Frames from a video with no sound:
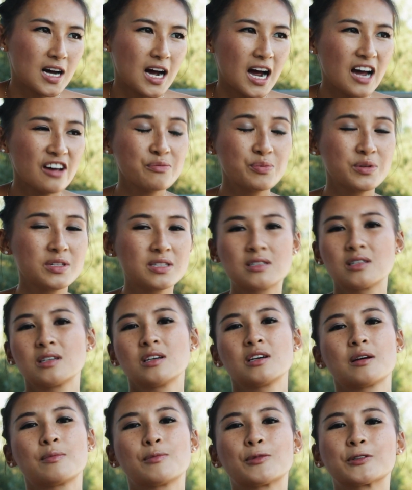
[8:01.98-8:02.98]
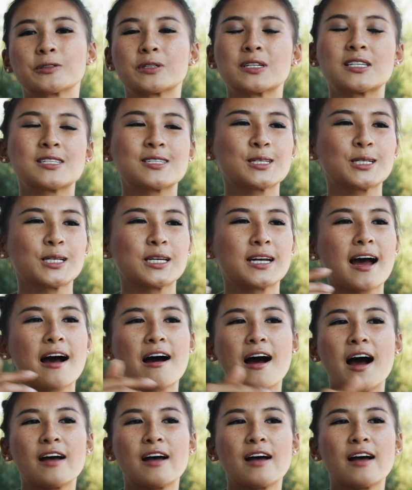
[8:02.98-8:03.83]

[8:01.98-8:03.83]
I've been seeing it more recently now.